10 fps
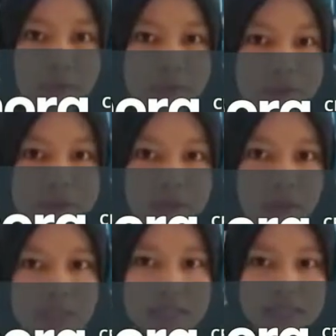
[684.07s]
with the
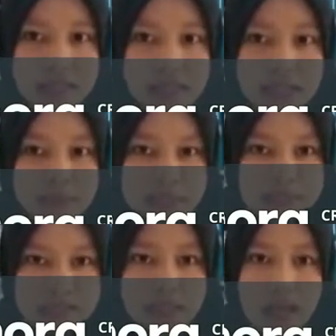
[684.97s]
considered
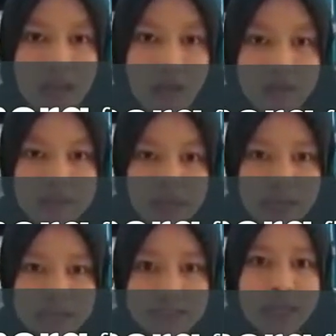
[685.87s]
elements,
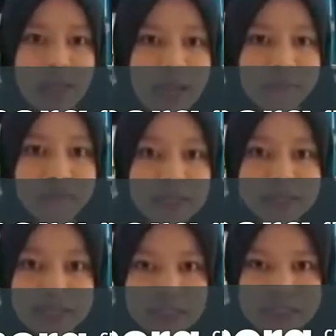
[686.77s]
contracts, and
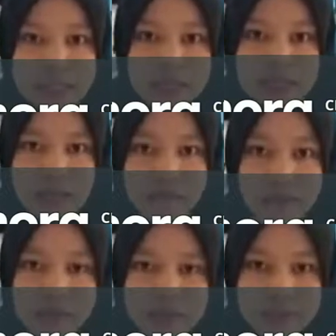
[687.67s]
features that
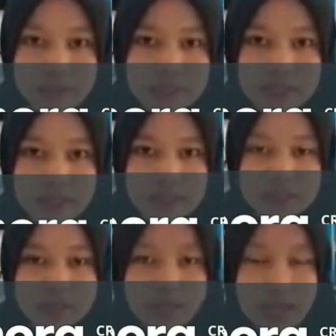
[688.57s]
consume resource
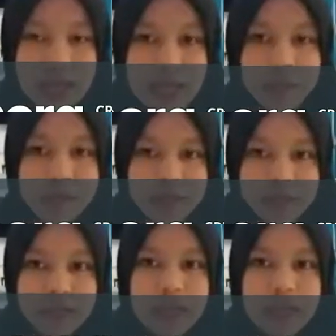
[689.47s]
during an upgrade.